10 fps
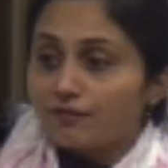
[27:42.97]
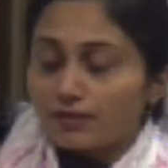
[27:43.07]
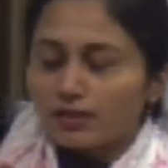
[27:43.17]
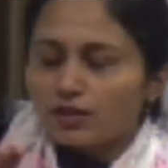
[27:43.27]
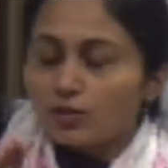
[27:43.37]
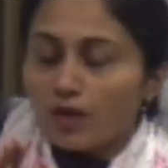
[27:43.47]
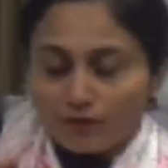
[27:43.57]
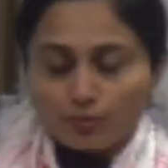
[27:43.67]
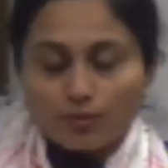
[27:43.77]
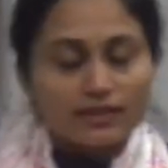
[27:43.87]
you have
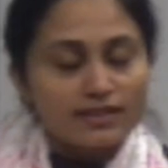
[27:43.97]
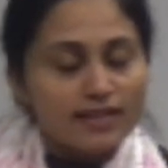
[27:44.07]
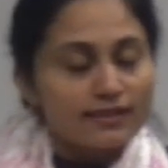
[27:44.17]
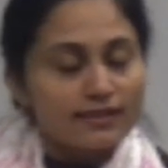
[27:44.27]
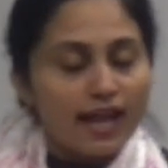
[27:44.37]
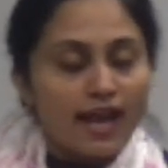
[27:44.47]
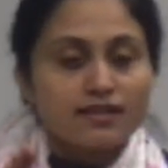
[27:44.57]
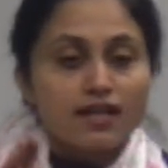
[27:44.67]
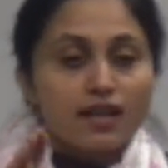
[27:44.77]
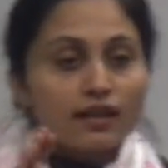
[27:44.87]
to understand that
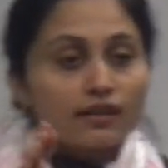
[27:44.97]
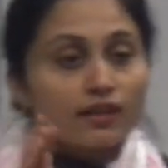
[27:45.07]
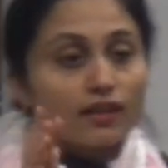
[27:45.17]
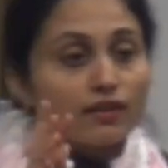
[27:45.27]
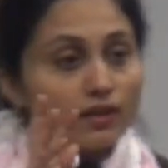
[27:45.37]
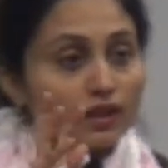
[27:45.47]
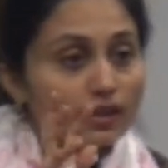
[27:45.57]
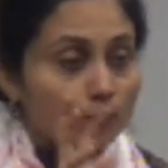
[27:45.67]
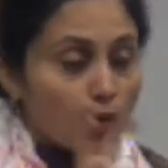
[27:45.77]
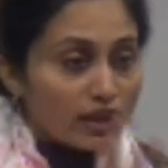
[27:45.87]
the
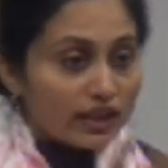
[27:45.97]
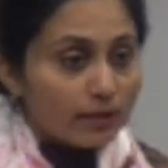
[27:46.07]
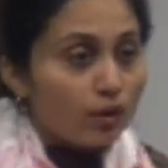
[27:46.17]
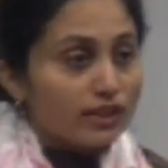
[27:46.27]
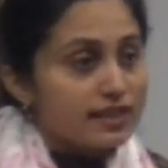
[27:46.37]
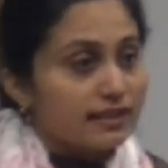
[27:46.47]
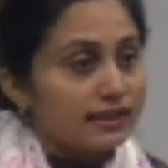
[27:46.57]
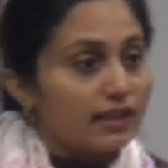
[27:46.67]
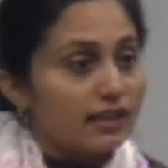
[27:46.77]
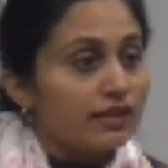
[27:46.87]
boiling point is
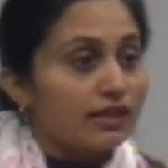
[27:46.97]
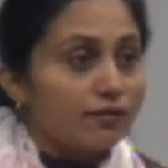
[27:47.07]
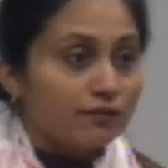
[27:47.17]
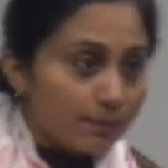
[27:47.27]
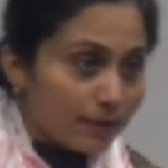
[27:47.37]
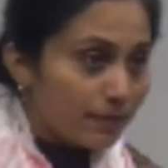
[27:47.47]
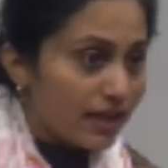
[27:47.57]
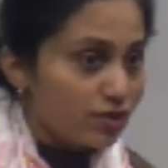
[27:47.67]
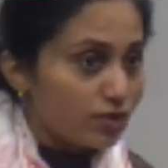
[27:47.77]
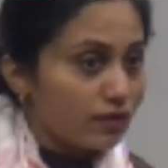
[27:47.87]
attained when the vapor
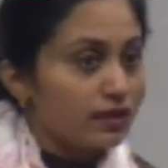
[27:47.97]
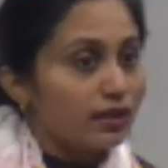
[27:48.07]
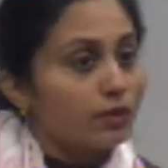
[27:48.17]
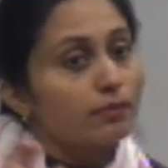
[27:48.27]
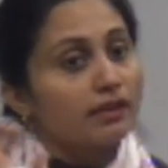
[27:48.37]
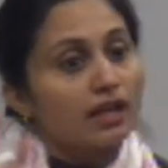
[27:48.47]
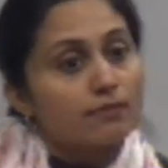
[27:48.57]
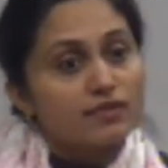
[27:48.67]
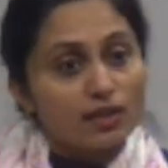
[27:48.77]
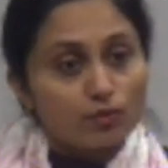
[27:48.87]
pressure of the liquid becomes
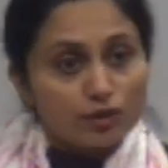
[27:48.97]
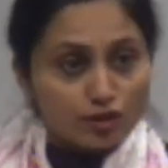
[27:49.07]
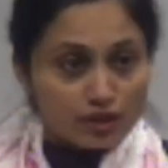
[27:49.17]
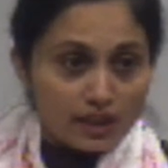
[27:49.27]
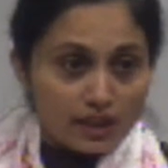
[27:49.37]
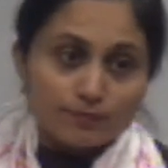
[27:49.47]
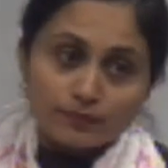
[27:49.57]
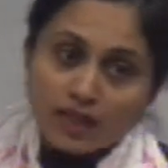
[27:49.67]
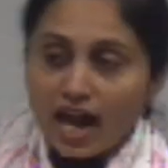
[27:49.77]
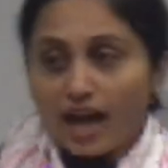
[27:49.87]
equal to the
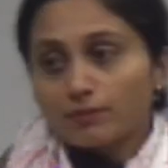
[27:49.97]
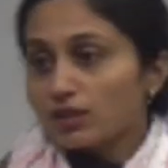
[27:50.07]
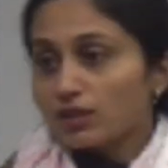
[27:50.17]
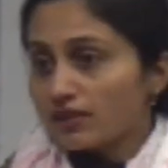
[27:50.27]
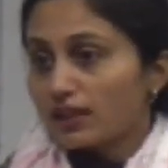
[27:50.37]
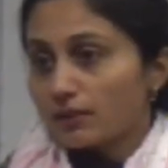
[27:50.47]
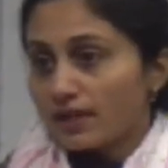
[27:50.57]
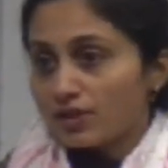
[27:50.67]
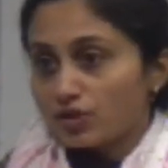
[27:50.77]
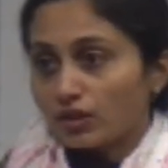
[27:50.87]
atmospheric
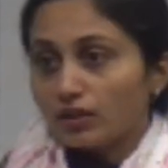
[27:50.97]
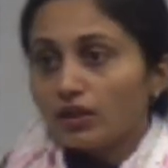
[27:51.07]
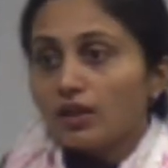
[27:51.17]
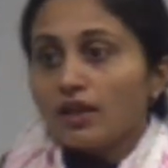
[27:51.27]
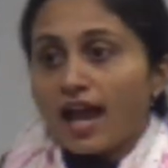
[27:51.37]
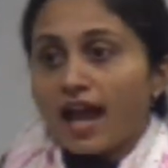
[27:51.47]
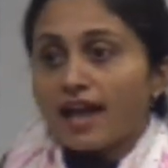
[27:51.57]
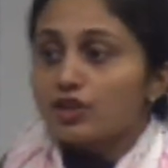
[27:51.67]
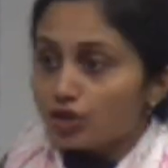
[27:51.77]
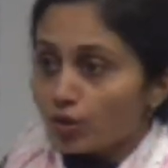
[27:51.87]
pressure. And
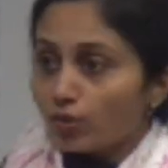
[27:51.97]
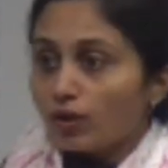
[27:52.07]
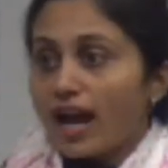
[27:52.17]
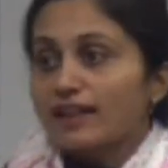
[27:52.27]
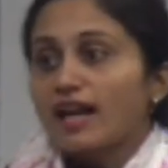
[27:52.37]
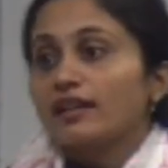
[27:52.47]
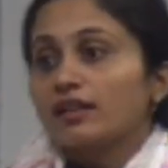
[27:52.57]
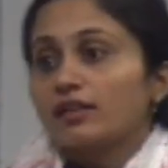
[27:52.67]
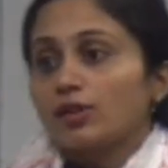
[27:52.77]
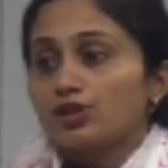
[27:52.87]
so at higher
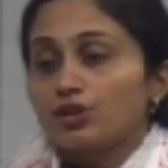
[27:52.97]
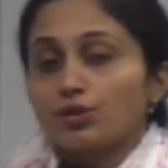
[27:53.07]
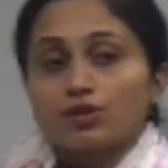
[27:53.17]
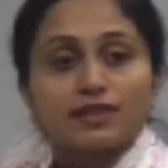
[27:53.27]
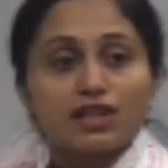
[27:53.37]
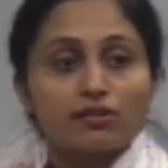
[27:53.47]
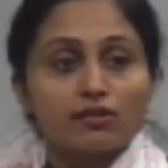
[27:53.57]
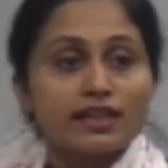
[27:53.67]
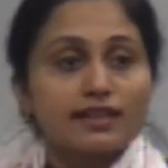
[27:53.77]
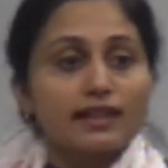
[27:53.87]
altitudes, we generally
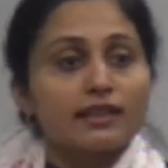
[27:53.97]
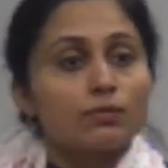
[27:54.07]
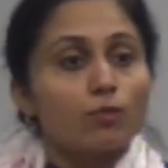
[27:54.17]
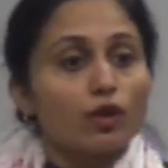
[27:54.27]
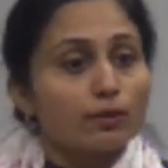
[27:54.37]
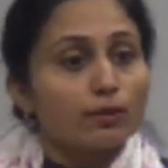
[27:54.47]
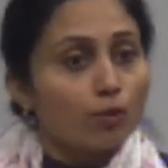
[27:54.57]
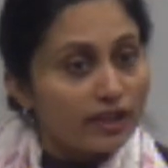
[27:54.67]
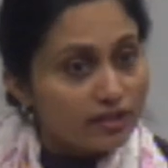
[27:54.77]
say that the boiling point